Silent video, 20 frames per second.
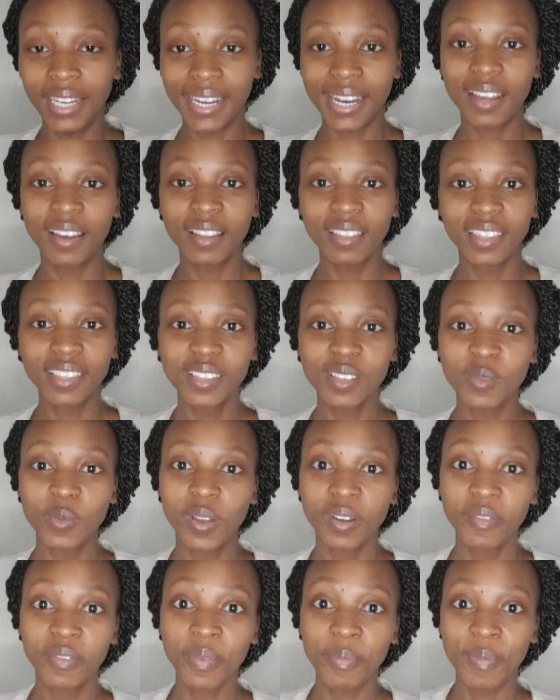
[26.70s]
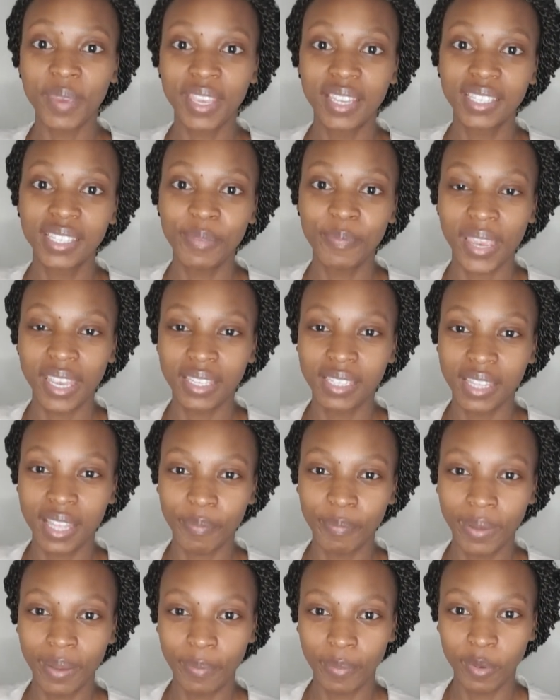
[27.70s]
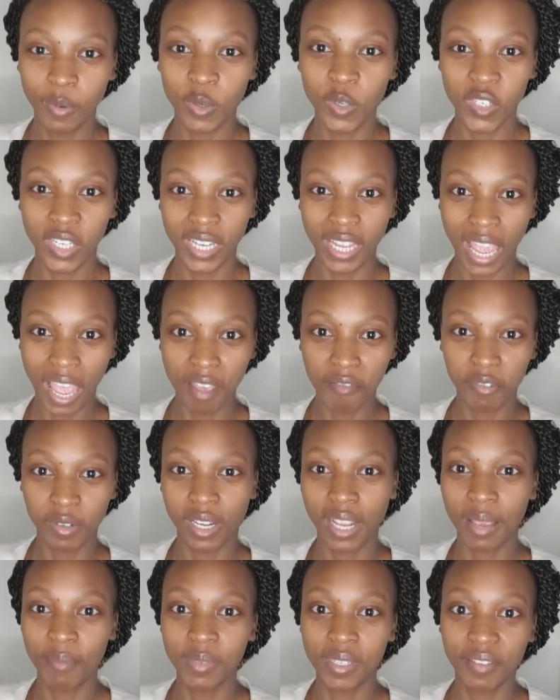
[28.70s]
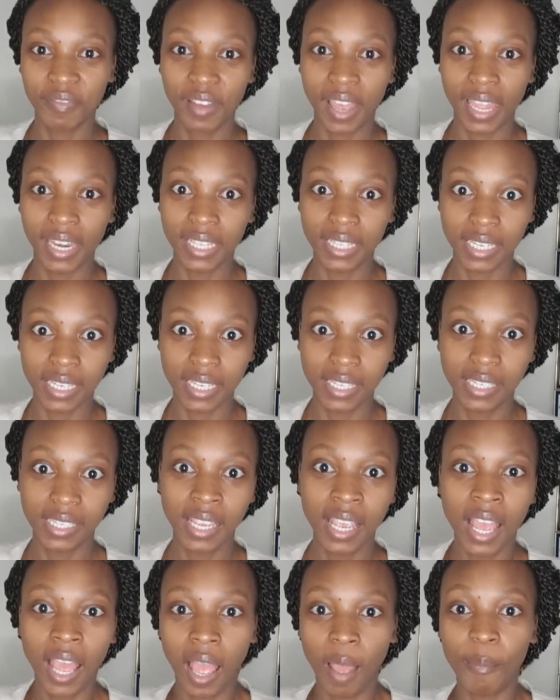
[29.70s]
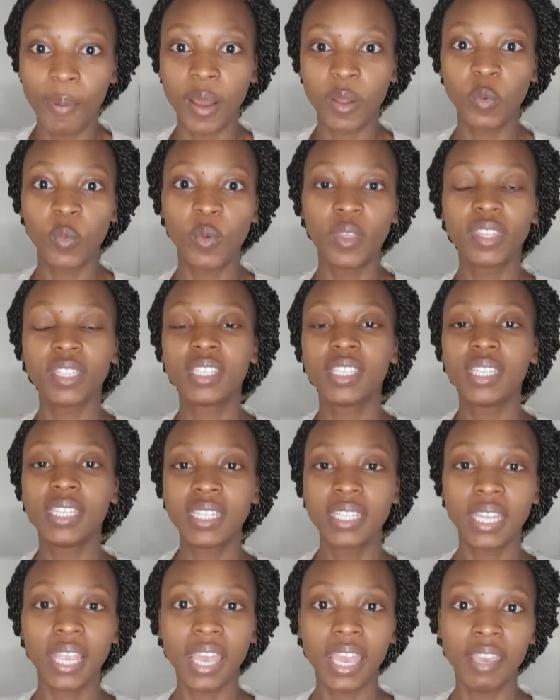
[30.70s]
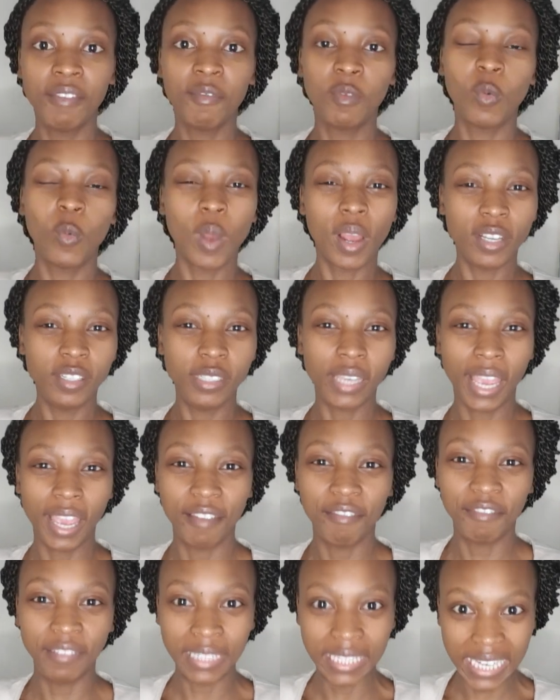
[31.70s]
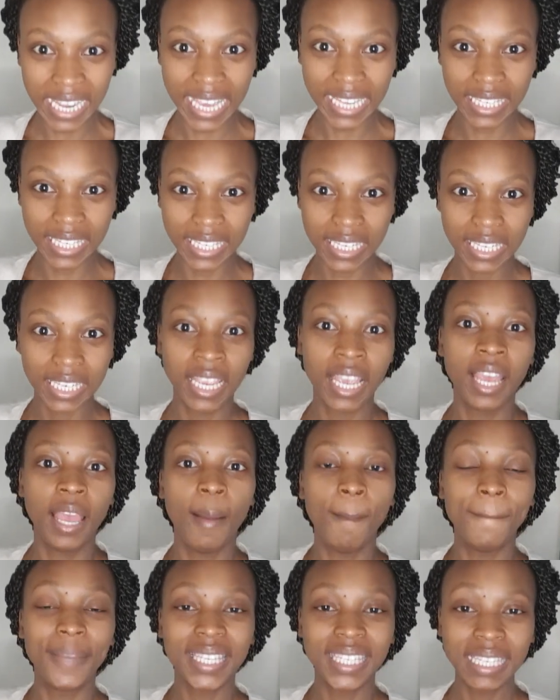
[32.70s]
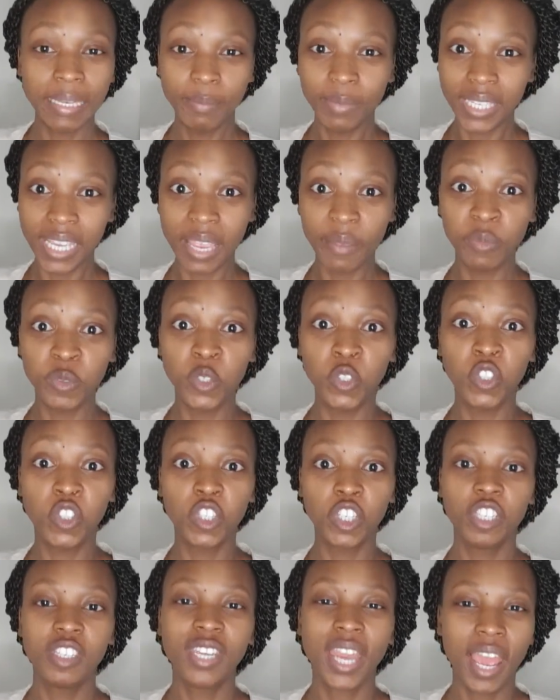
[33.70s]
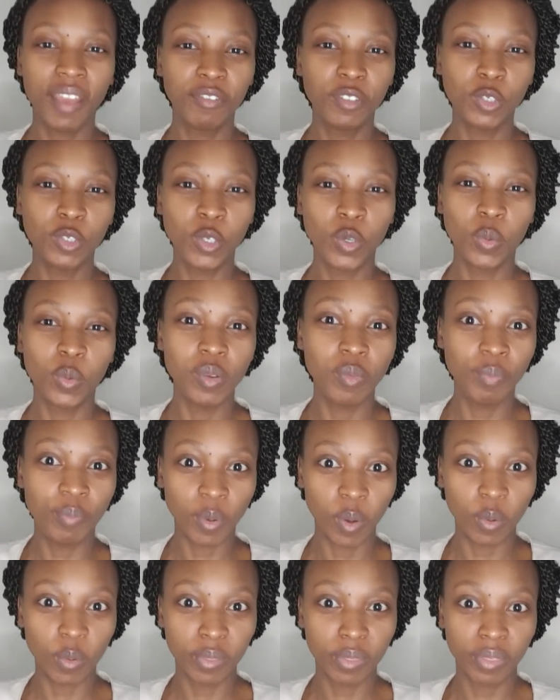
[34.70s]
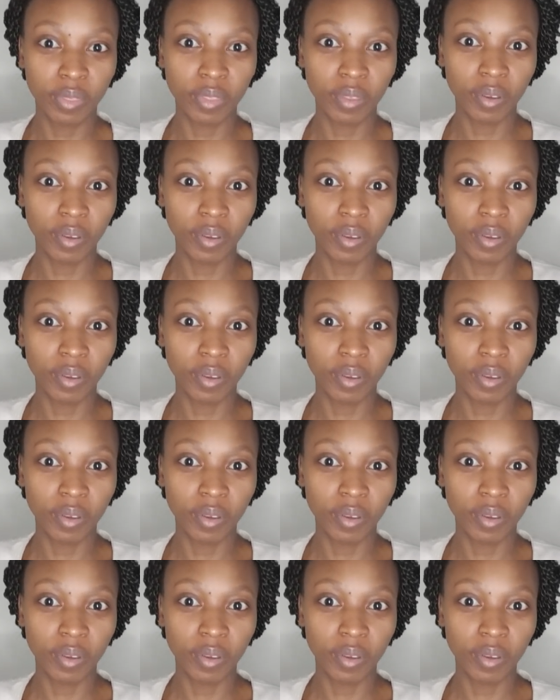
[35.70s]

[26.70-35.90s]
Now, this is one of the biggest debates that people usually have when it comes to finances about whether to save while you have debts. But sometimes you just have to do it both.